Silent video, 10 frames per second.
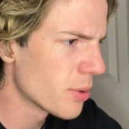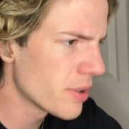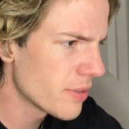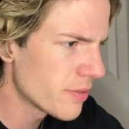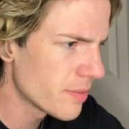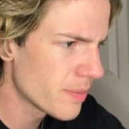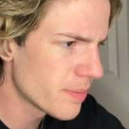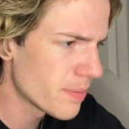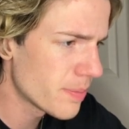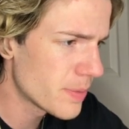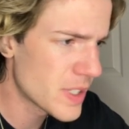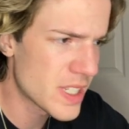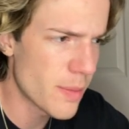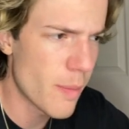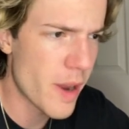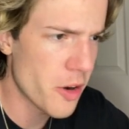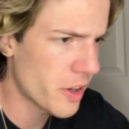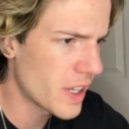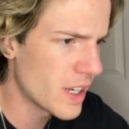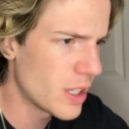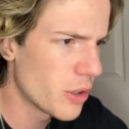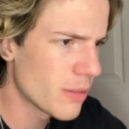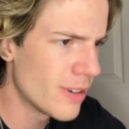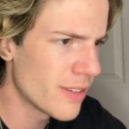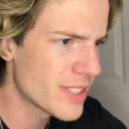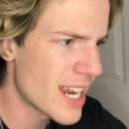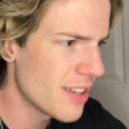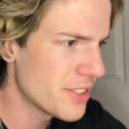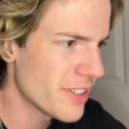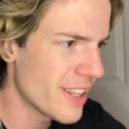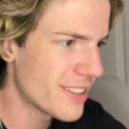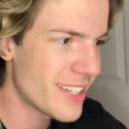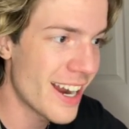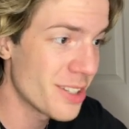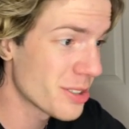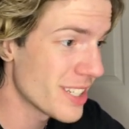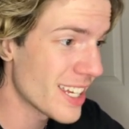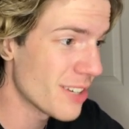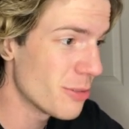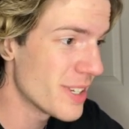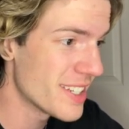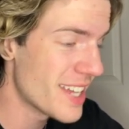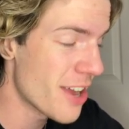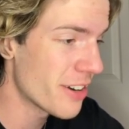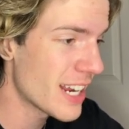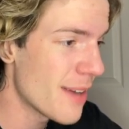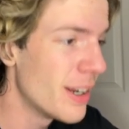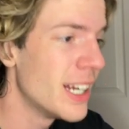of just some American locomotive styles here. That kind of looks like it would be a standard cab.